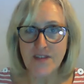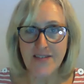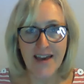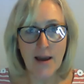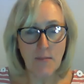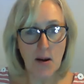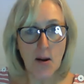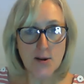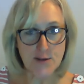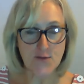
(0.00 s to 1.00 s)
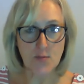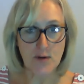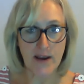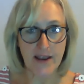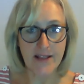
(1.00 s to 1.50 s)
that part of your
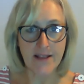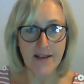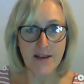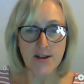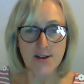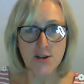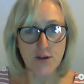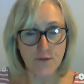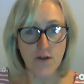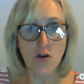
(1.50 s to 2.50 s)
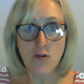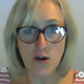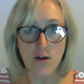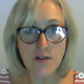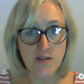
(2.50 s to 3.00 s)
brain to
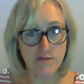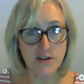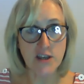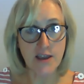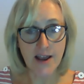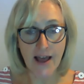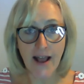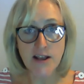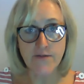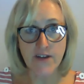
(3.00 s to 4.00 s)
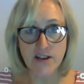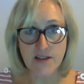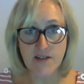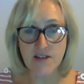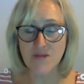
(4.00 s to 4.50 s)
focus, the reticular
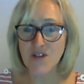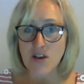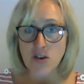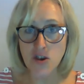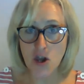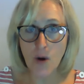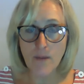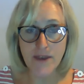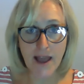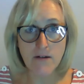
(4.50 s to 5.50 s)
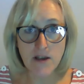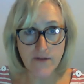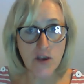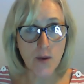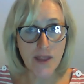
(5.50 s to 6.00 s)
activating system, saying, no, I'm now
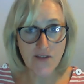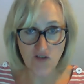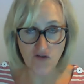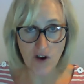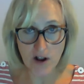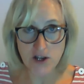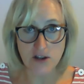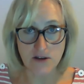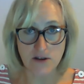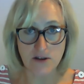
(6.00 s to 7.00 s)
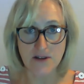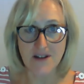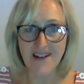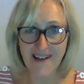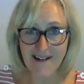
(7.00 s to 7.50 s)
giving you an instruction.
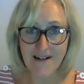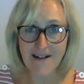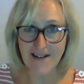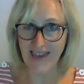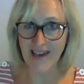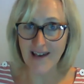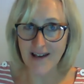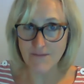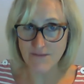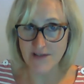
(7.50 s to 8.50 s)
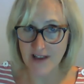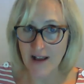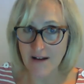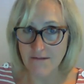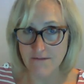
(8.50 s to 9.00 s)
Calm
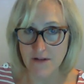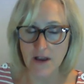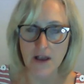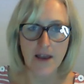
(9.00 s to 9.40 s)
down.